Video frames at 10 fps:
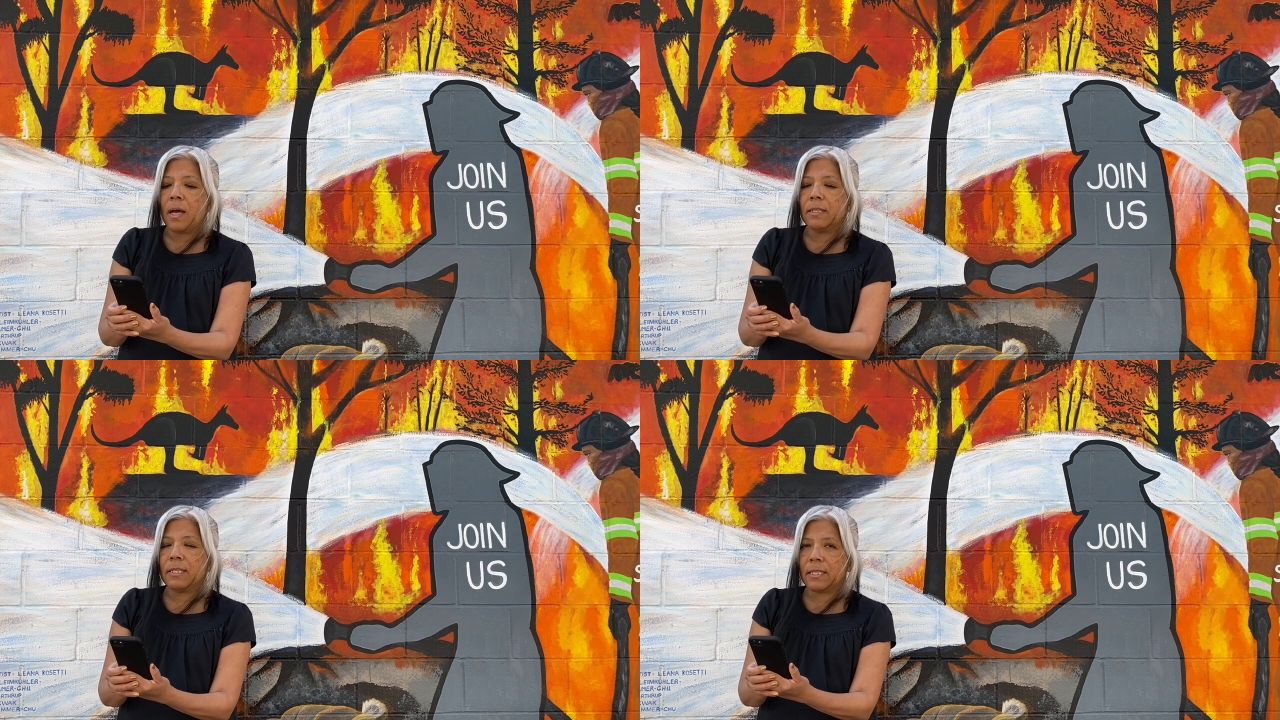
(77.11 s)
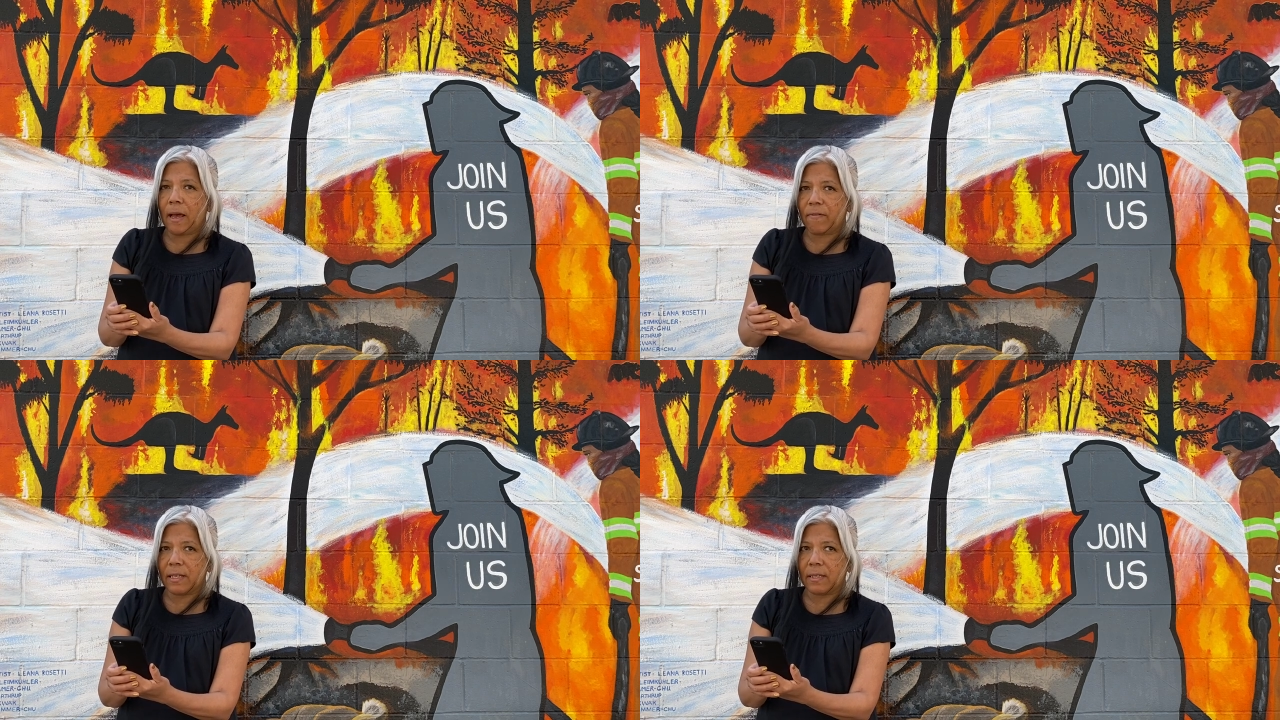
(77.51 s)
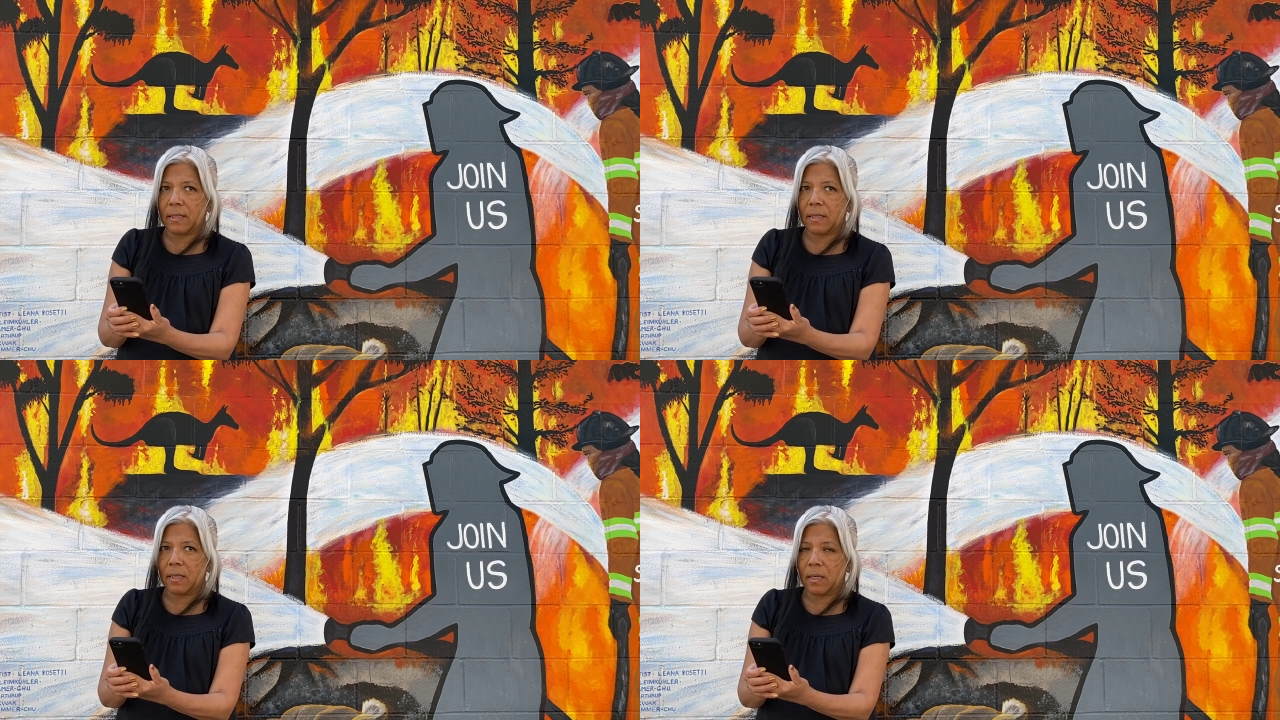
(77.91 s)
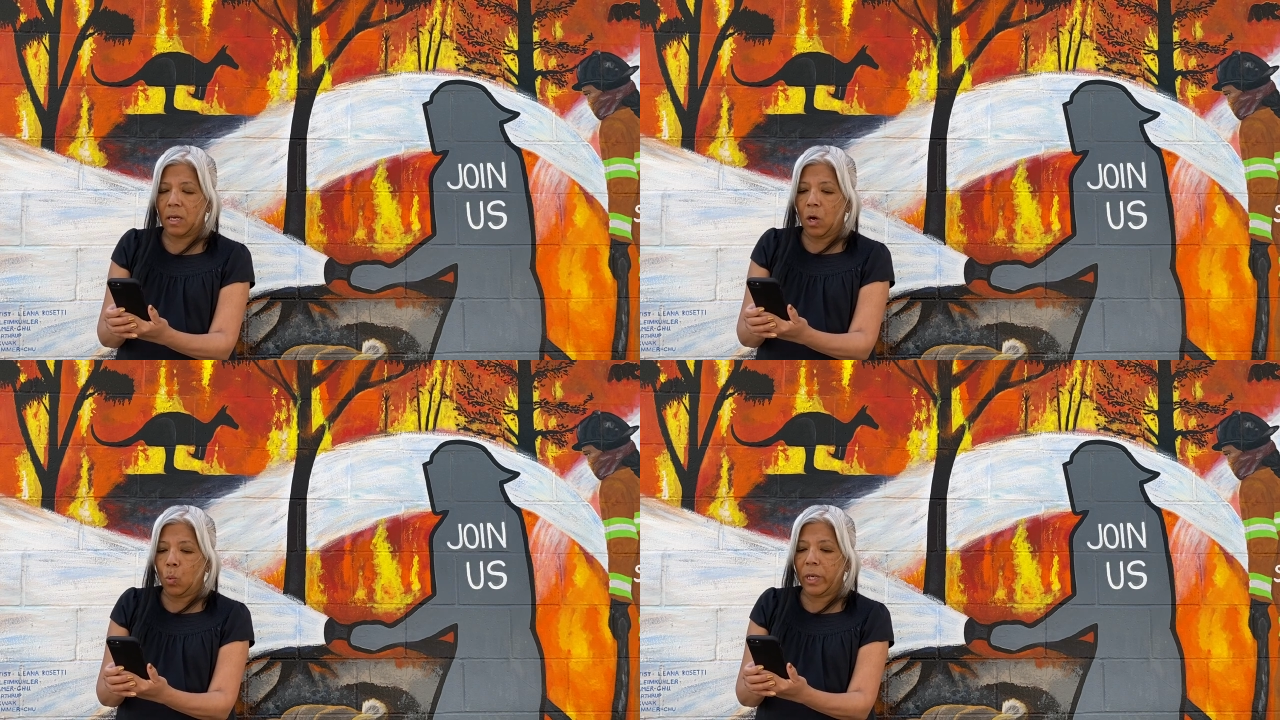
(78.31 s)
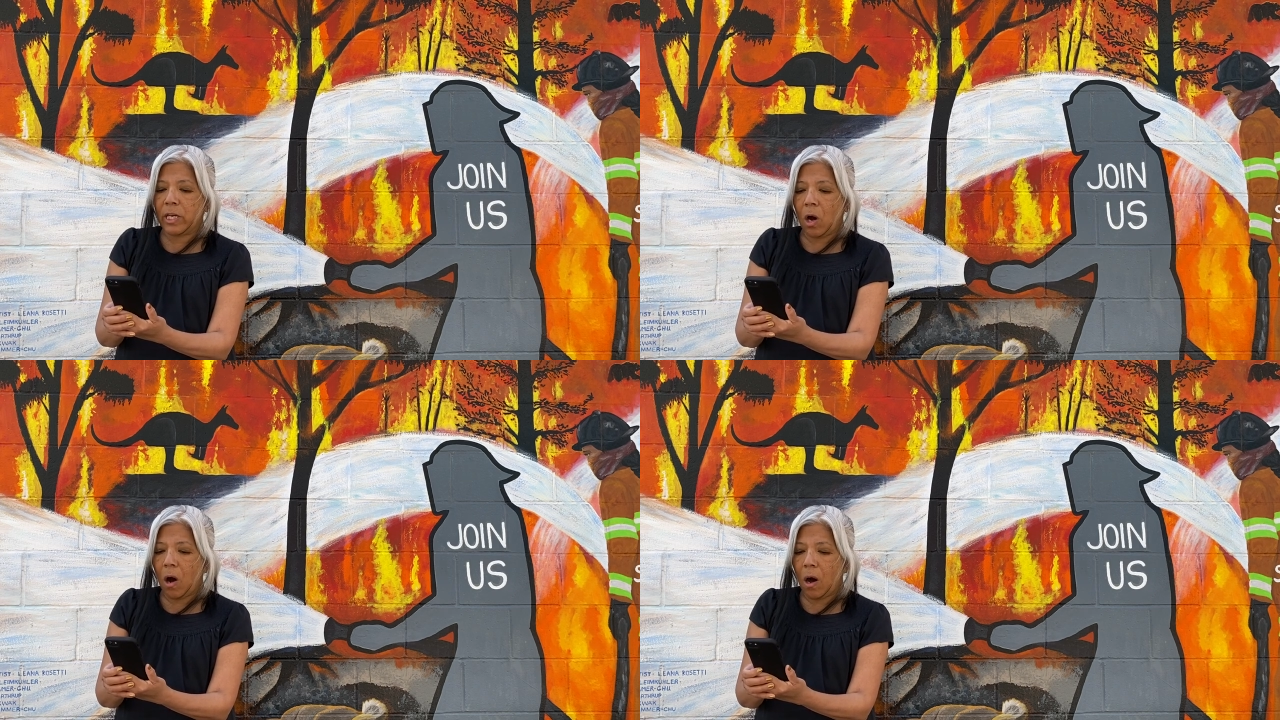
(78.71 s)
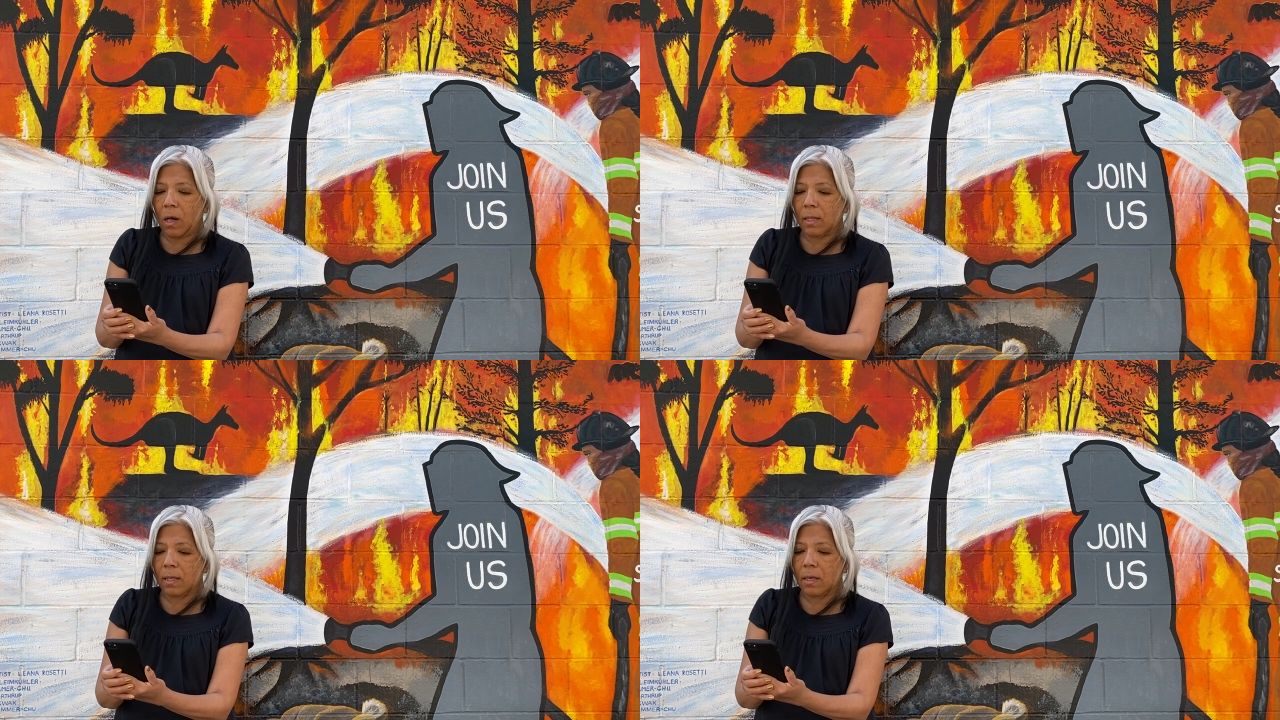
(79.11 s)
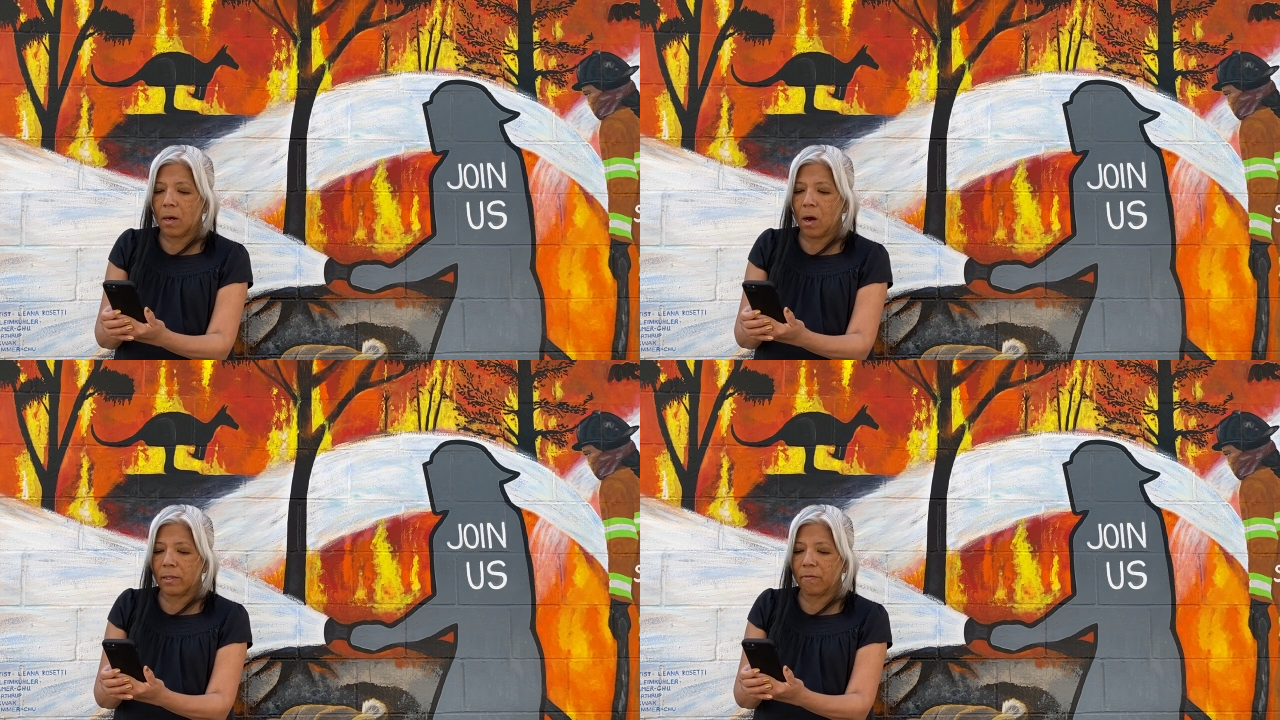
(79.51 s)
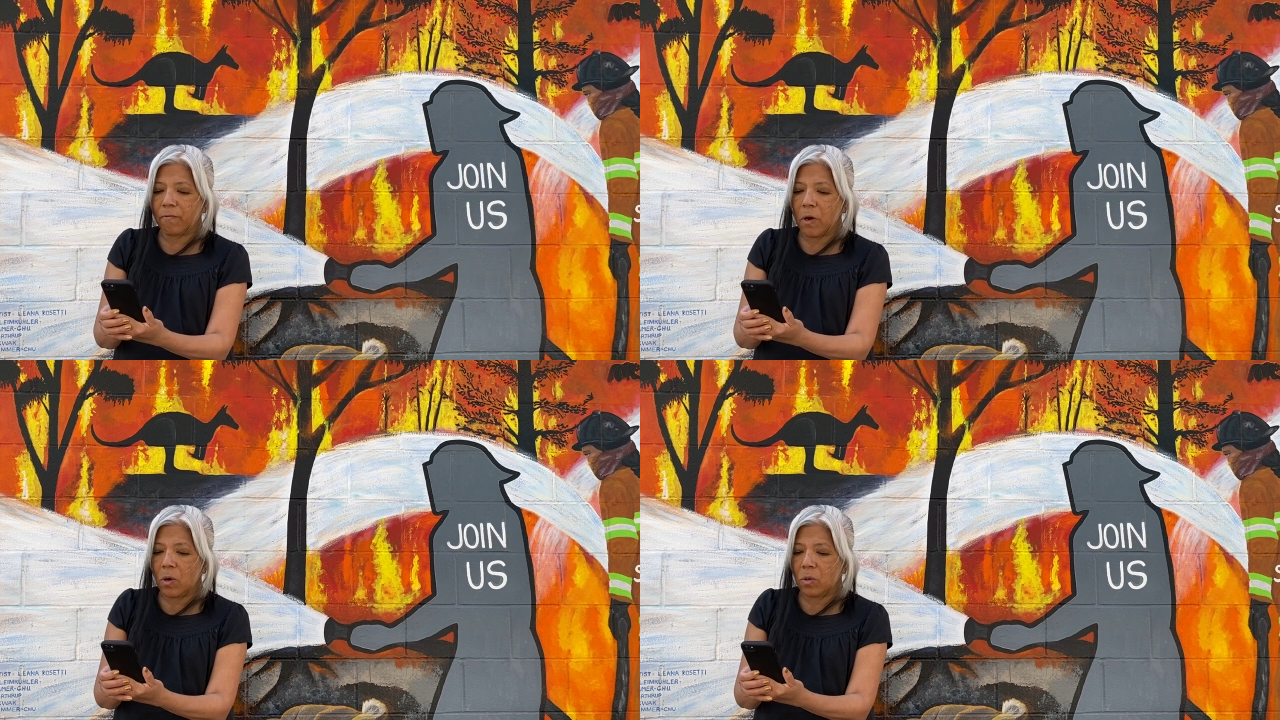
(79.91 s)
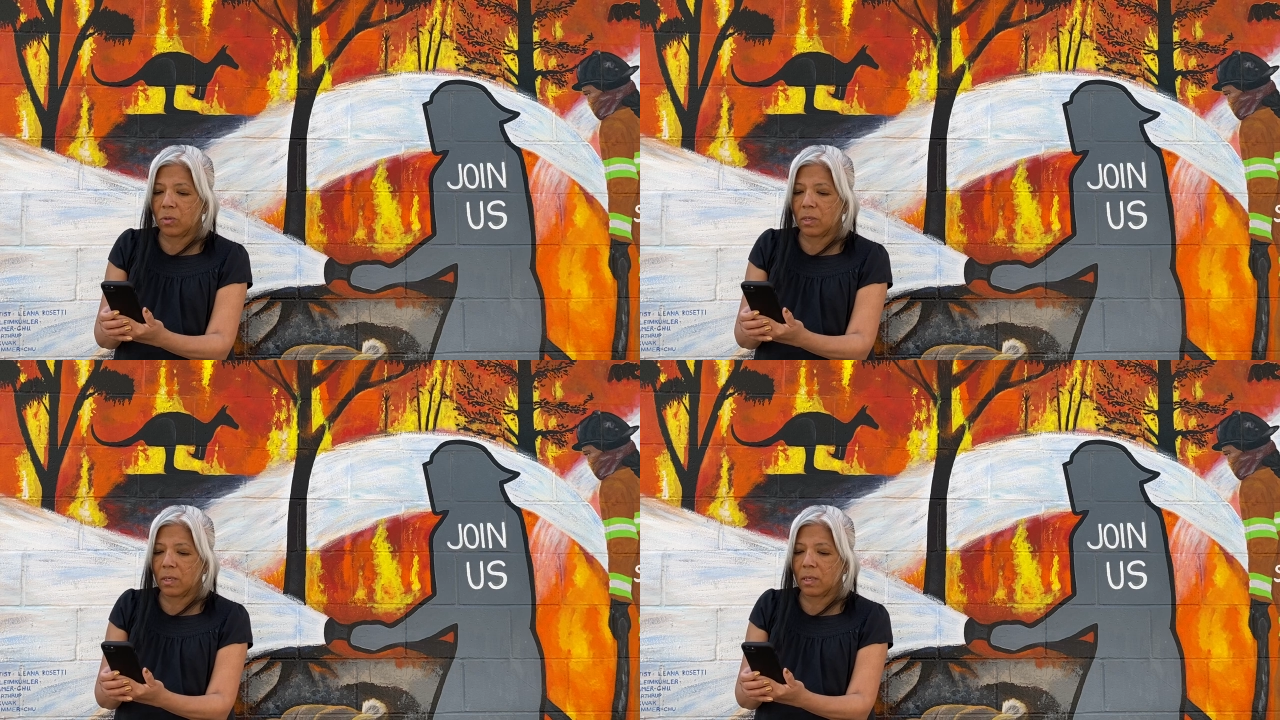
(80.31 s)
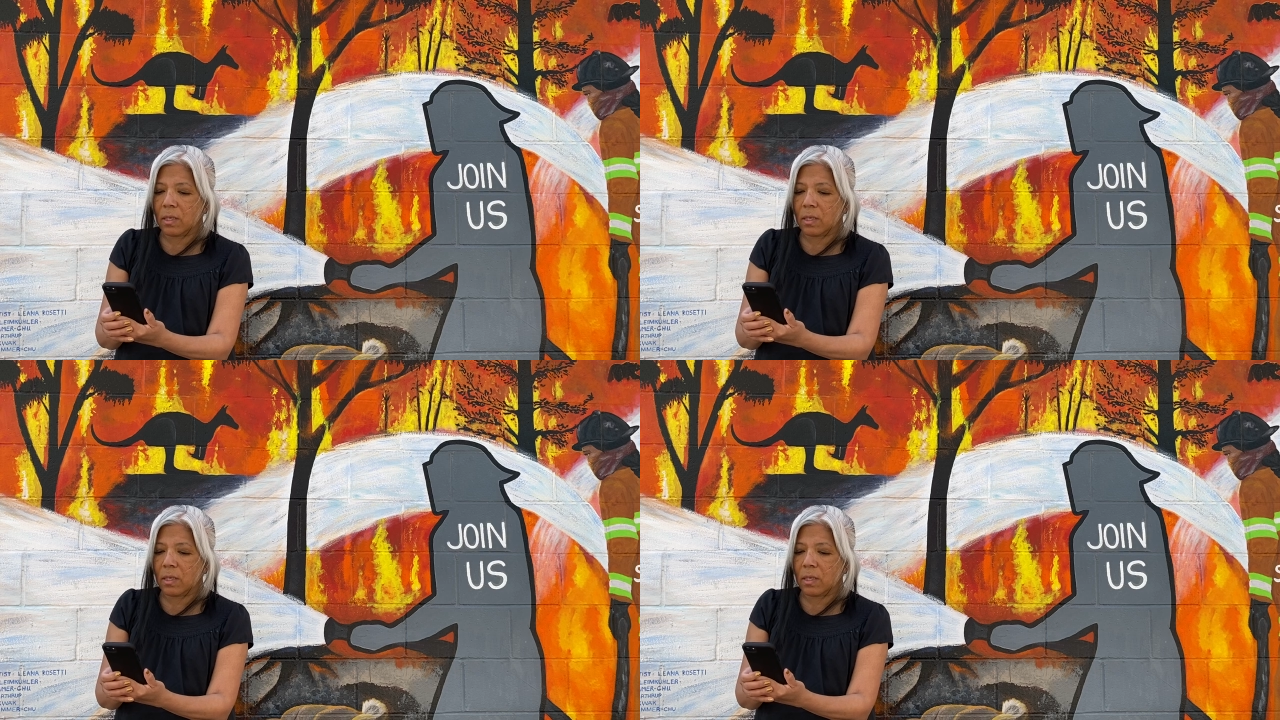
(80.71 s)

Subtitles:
Seven, we call on the phone,